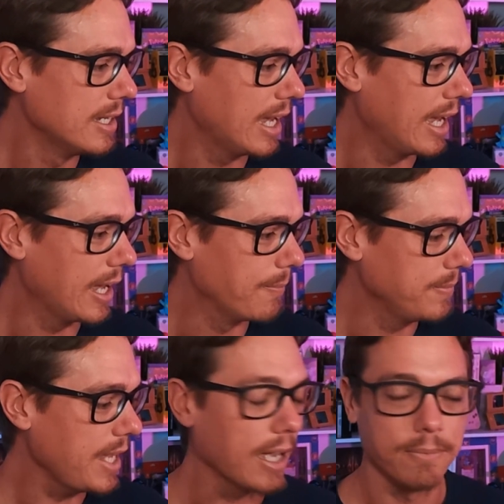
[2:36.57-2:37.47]

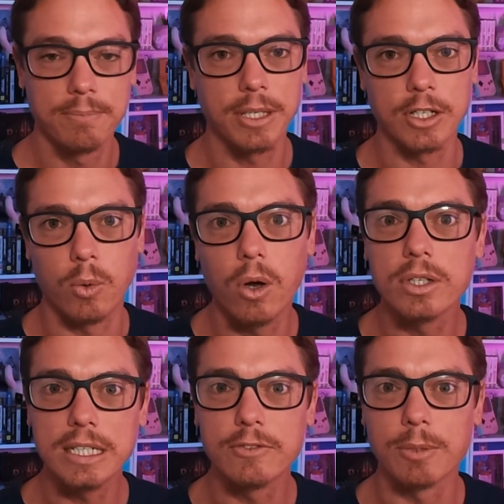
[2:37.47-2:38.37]
yeah, but the
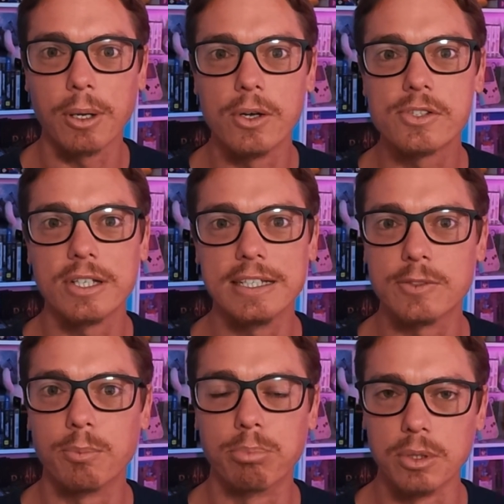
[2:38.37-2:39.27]
quality of the poster
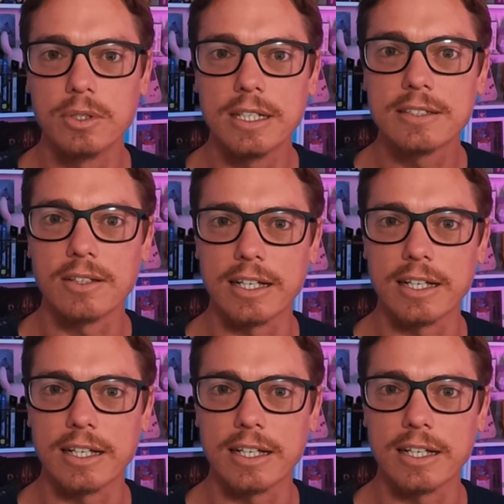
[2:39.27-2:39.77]
is brilliant.